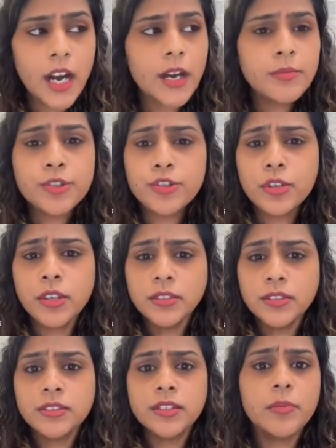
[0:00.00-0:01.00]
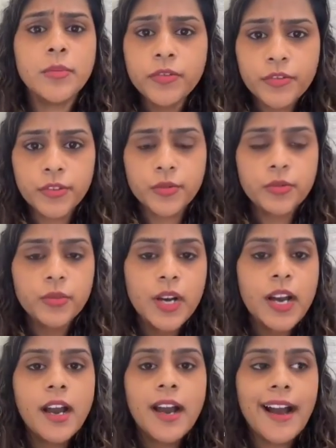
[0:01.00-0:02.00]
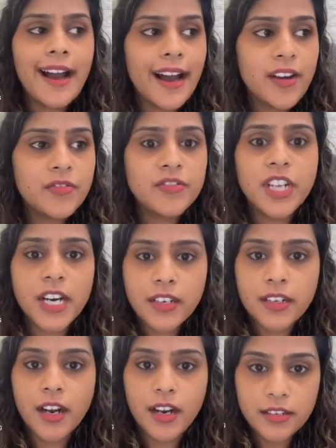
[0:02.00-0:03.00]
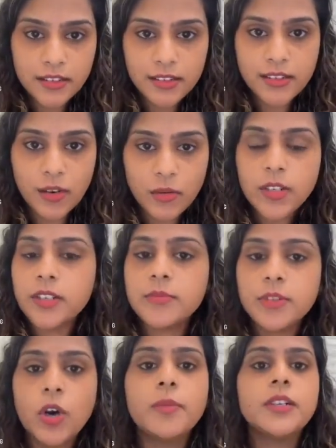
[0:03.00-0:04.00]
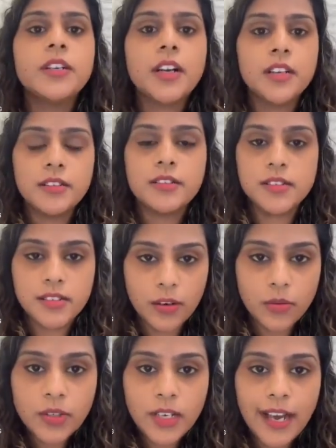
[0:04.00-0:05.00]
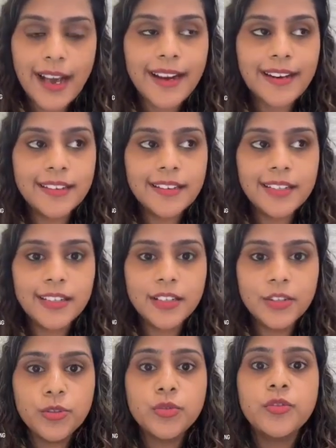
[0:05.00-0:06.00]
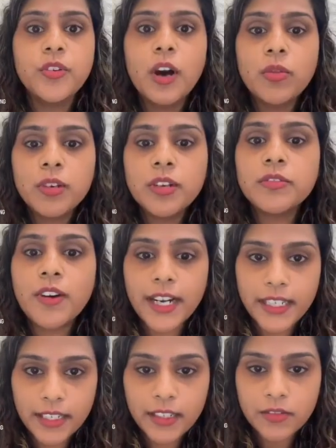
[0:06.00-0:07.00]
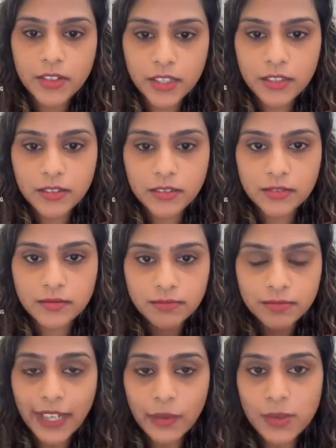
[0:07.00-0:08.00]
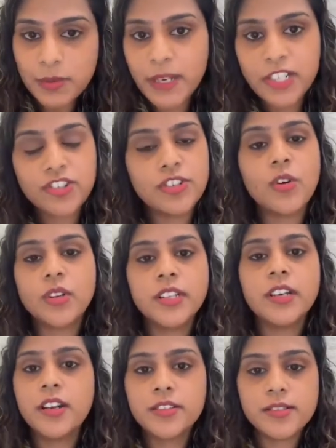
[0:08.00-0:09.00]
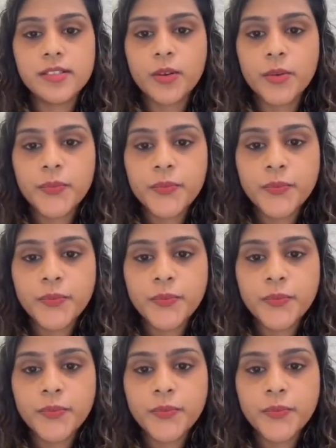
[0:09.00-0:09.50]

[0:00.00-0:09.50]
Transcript: I'm sure some of you have done an ultrasound, an abdominal ultrasound, and you found a fatty liver that was mentioned on the ultrasound.